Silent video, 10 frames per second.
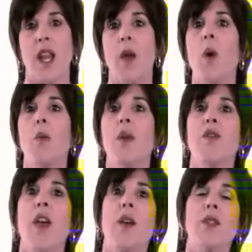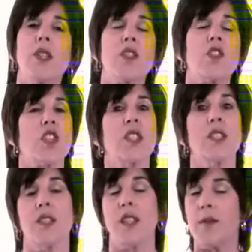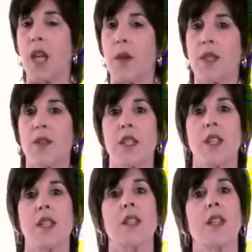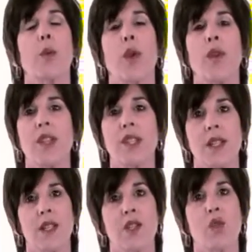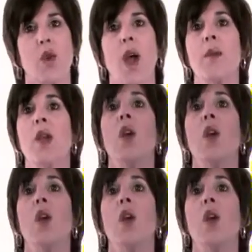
And what we found is just the same types of studies that I previously described.